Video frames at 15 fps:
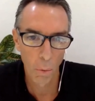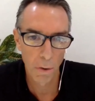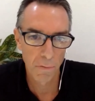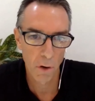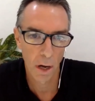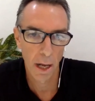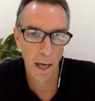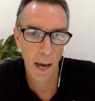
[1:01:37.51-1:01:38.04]
We've
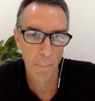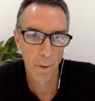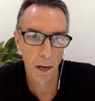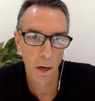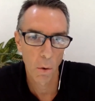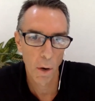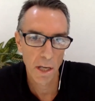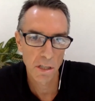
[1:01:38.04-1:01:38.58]
got a couple
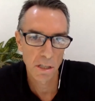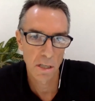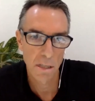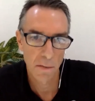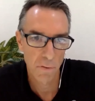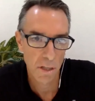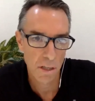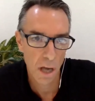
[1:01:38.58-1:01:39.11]
of questions.
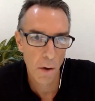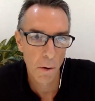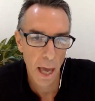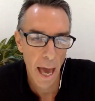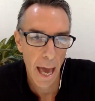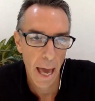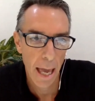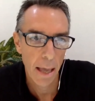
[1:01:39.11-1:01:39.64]
If it's
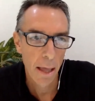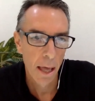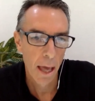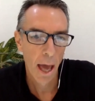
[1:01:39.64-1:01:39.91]
okay,